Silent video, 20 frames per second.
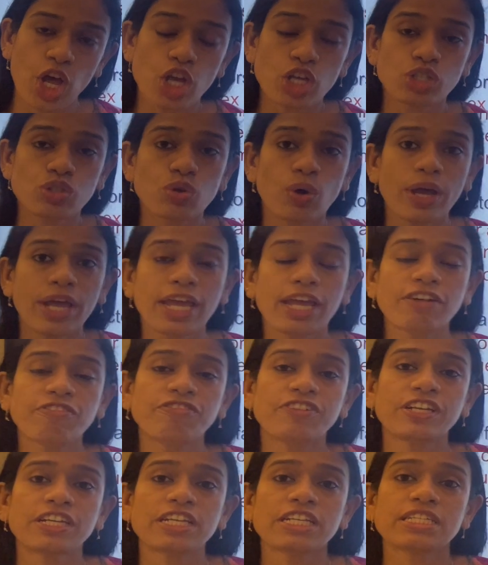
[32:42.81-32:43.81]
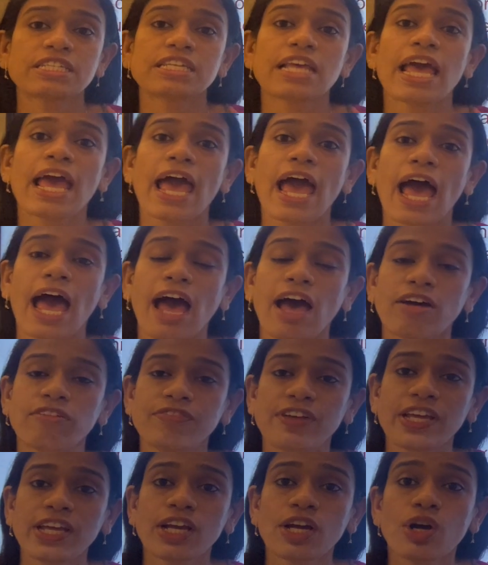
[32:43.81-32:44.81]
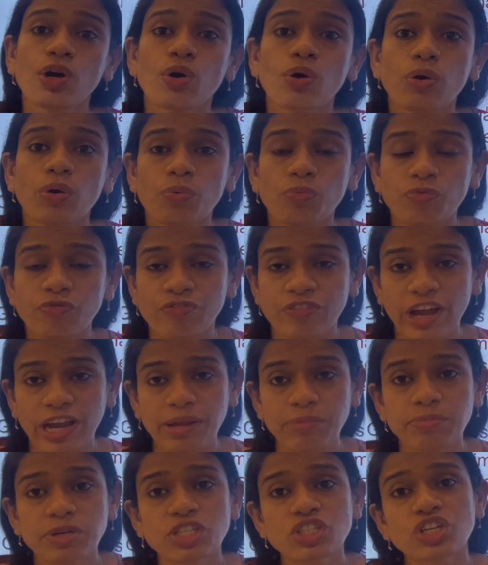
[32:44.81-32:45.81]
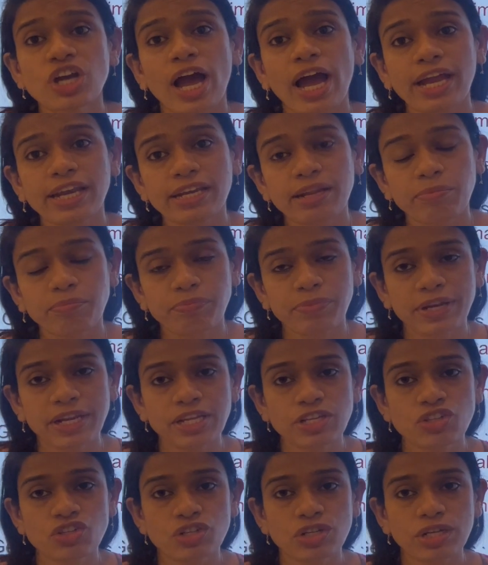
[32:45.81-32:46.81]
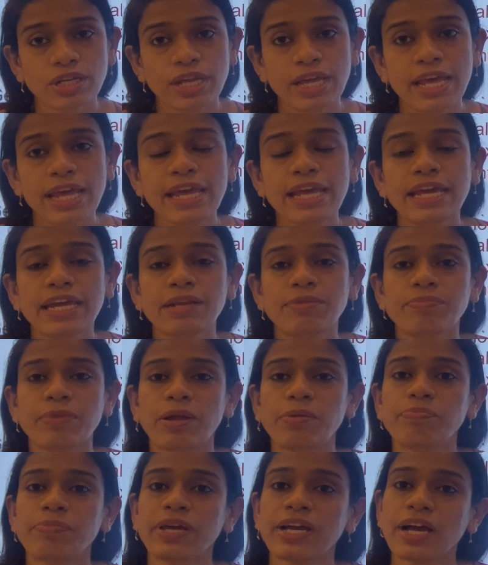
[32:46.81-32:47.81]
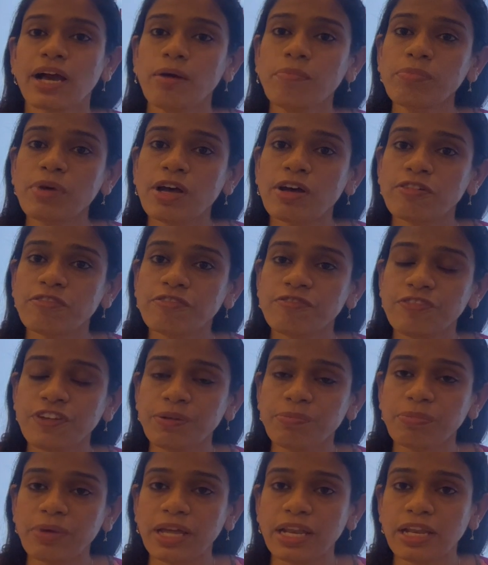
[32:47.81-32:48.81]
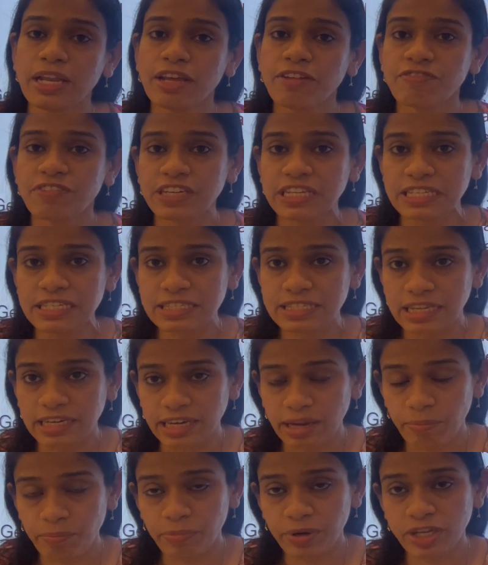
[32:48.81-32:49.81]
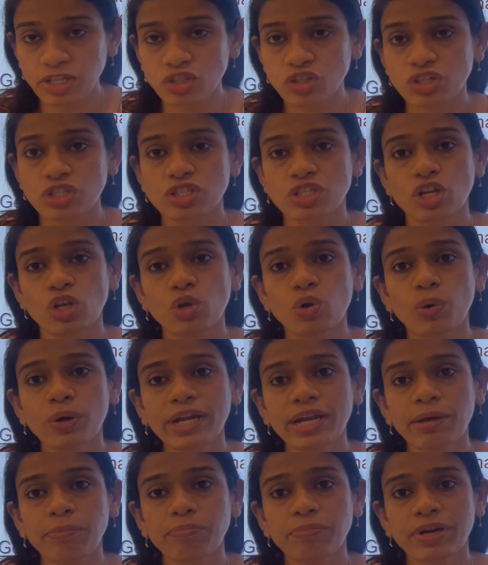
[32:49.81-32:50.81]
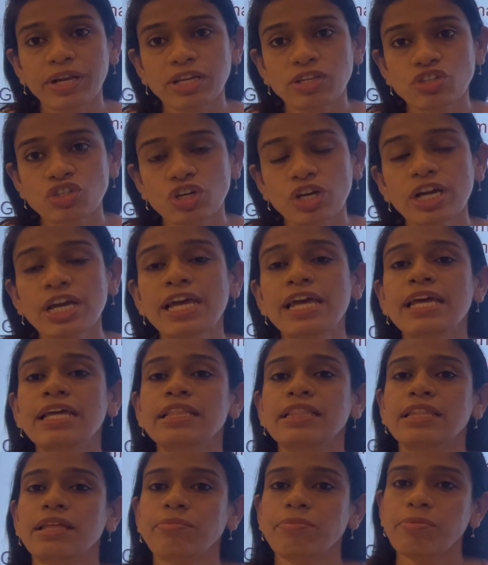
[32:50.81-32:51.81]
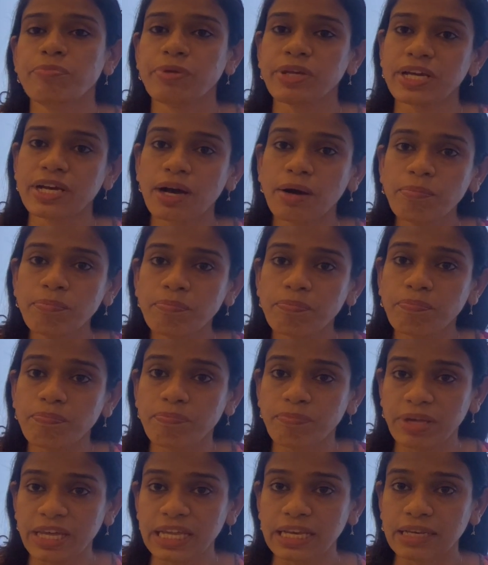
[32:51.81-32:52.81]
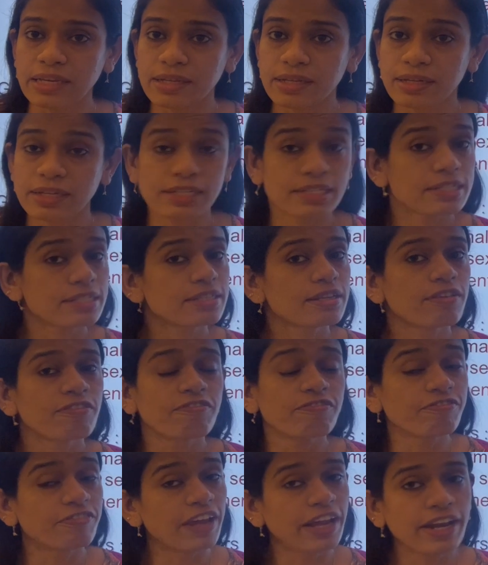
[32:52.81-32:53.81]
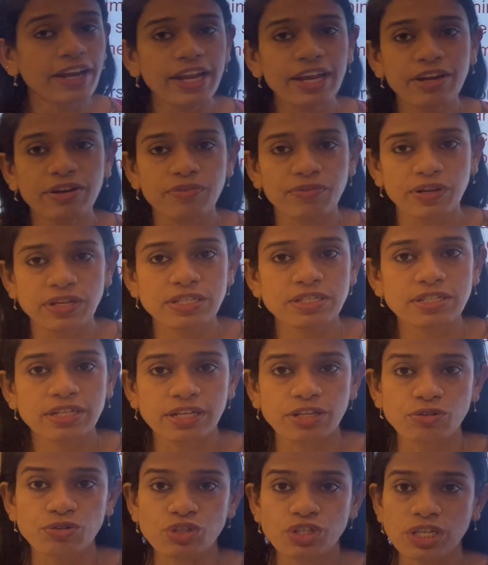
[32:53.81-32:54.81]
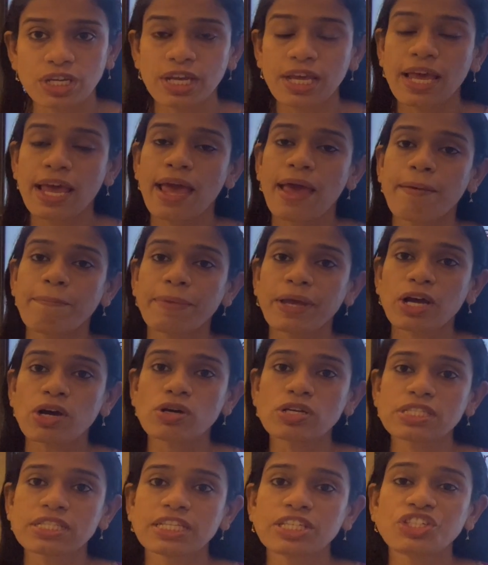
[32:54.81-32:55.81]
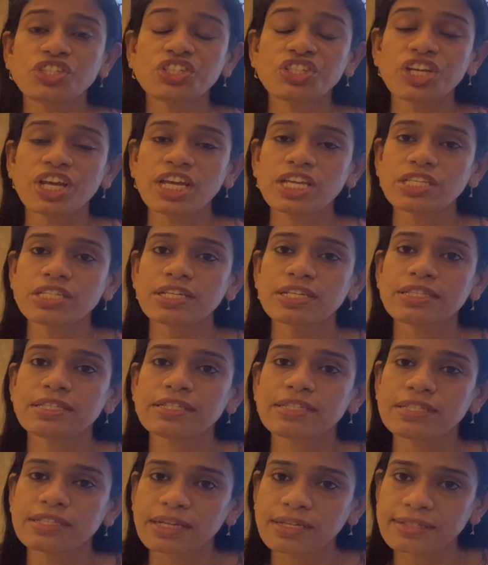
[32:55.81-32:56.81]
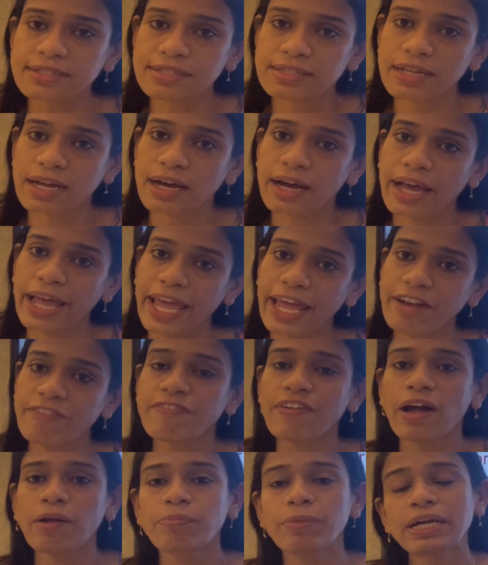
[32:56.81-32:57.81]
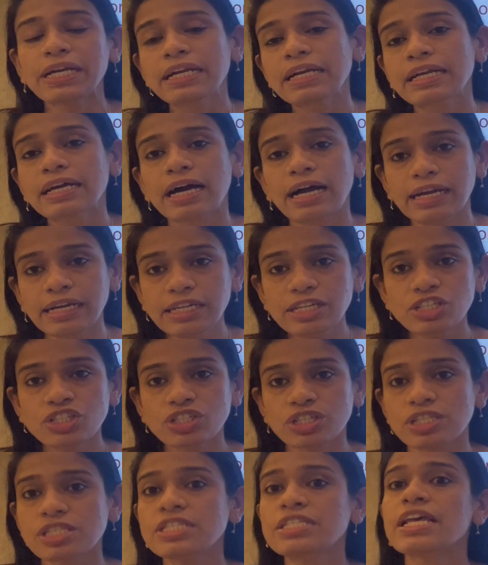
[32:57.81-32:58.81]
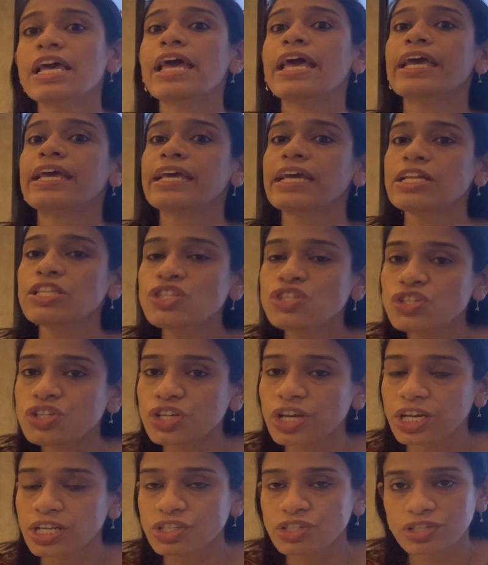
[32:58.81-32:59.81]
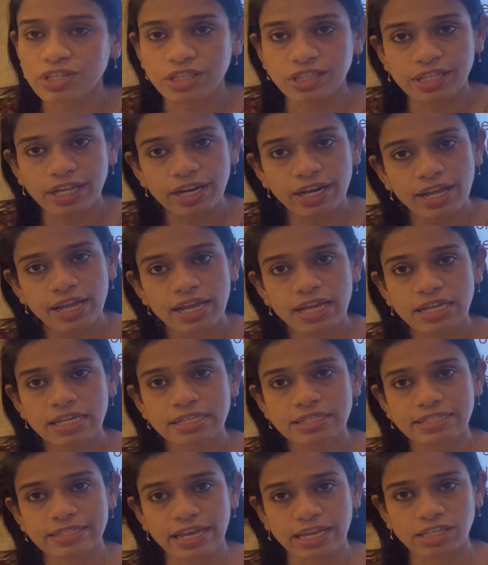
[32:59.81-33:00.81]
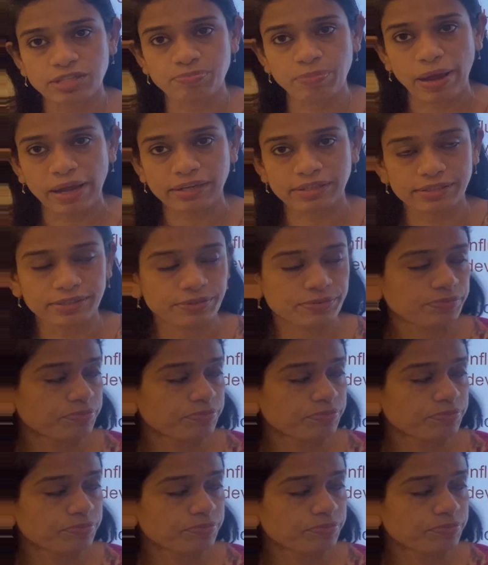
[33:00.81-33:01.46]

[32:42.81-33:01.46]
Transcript: So if it is having very much high temperature, it might become female. If it is the temperature is a low temperature, they may become male. It is very interesting, you see, because the change in just environmental conditions can change in their sex pattern.